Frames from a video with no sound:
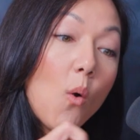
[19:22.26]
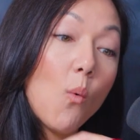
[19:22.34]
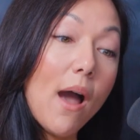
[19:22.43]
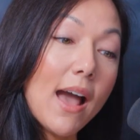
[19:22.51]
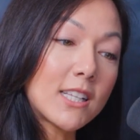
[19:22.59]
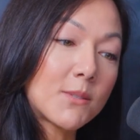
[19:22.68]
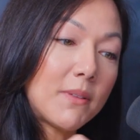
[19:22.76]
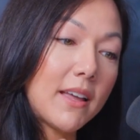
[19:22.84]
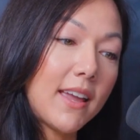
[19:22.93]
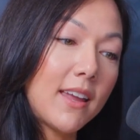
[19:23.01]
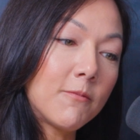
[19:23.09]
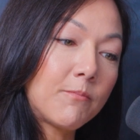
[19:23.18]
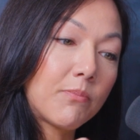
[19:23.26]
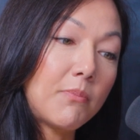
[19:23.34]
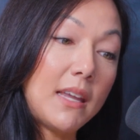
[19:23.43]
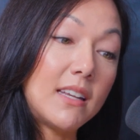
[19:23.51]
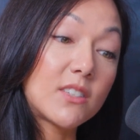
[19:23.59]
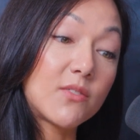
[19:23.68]
Wax play,
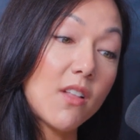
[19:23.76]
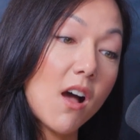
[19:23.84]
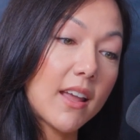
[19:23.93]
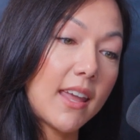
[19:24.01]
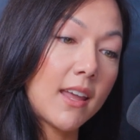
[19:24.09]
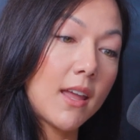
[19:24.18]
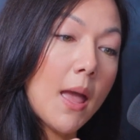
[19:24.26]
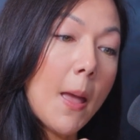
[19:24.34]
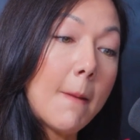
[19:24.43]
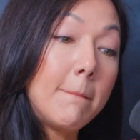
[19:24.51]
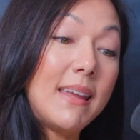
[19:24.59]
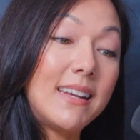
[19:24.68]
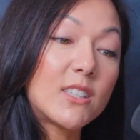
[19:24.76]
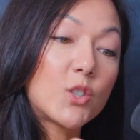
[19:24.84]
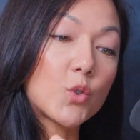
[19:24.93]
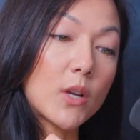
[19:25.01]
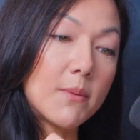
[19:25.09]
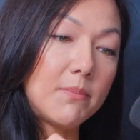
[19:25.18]
penis flogging, penis
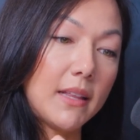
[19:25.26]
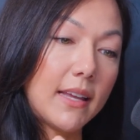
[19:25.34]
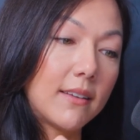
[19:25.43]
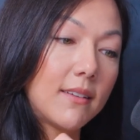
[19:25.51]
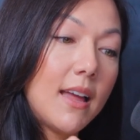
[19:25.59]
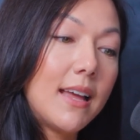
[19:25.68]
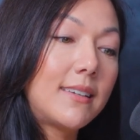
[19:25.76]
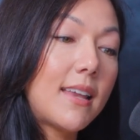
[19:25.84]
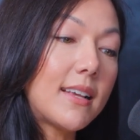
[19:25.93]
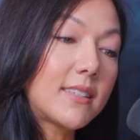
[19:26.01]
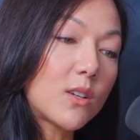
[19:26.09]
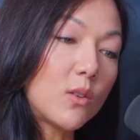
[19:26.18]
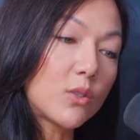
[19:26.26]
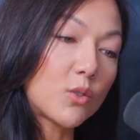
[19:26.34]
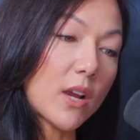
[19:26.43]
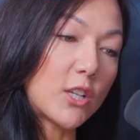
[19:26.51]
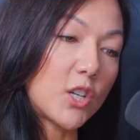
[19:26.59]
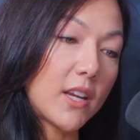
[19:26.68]
trampling, testicle
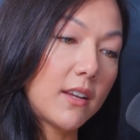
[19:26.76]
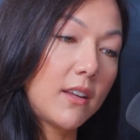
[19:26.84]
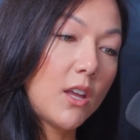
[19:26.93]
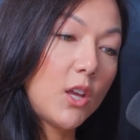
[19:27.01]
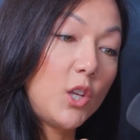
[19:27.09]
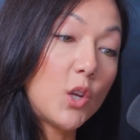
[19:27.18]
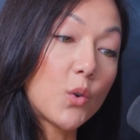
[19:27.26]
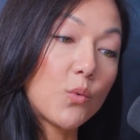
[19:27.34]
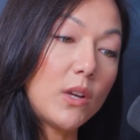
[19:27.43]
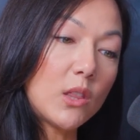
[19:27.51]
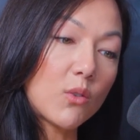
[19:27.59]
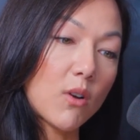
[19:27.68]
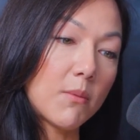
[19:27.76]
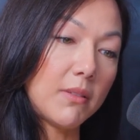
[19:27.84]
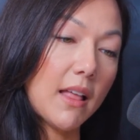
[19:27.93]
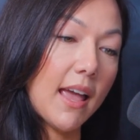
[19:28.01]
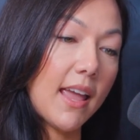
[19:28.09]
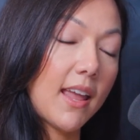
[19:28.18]
stretching, urethra
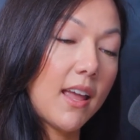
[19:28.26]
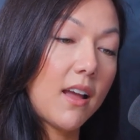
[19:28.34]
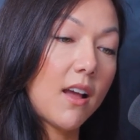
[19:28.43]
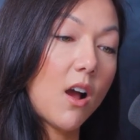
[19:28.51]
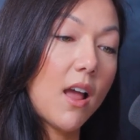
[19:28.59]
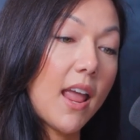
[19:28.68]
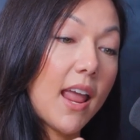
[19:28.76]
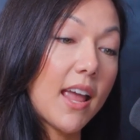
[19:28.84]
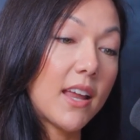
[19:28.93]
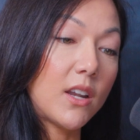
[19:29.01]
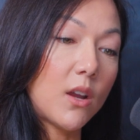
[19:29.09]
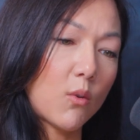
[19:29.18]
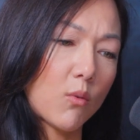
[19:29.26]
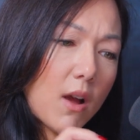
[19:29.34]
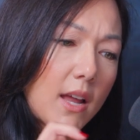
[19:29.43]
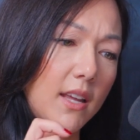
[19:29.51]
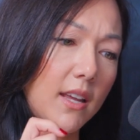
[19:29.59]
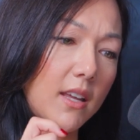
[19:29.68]
play, and
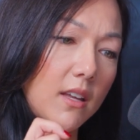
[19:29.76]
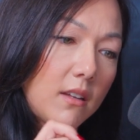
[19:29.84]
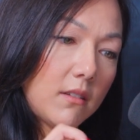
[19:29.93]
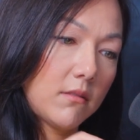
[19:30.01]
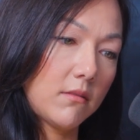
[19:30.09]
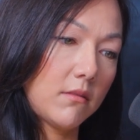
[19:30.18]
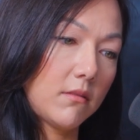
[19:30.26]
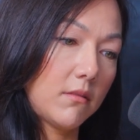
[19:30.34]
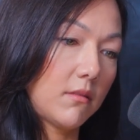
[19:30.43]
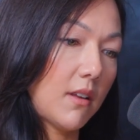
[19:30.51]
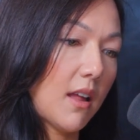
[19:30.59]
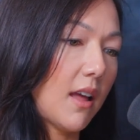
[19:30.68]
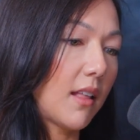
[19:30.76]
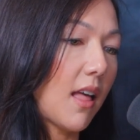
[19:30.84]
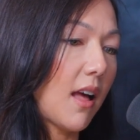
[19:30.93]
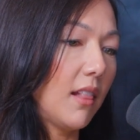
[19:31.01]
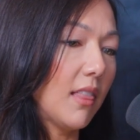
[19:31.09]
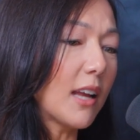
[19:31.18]
erotic
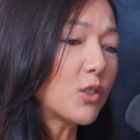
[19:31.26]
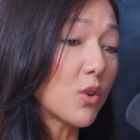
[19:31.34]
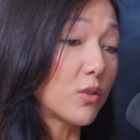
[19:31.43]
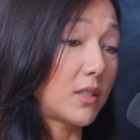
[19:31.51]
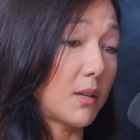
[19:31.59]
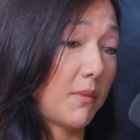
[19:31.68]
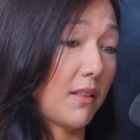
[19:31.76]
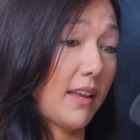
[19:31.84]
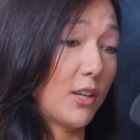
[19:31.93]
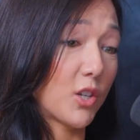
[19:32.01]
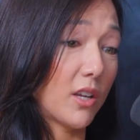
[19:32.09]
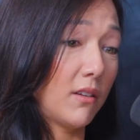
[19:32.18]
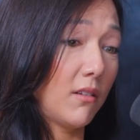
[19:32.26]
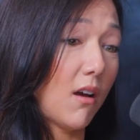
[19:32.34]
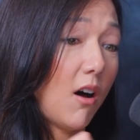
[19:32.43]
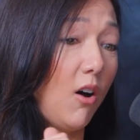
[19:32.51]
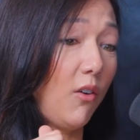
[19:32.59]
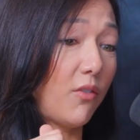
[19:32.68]
electrostimulation
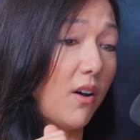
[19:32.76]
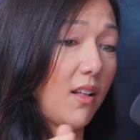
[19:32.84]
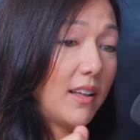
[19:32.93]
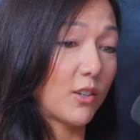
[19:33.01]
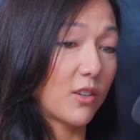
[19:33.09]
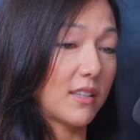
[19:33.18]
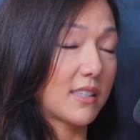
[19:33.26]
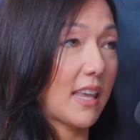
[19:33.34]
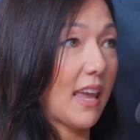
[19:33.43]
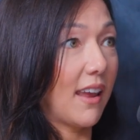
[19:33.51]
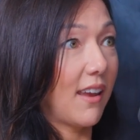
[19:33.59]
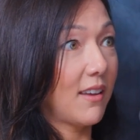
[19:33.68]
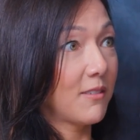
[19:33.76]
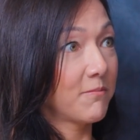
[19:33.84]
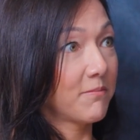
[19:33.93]
all fall under this kink.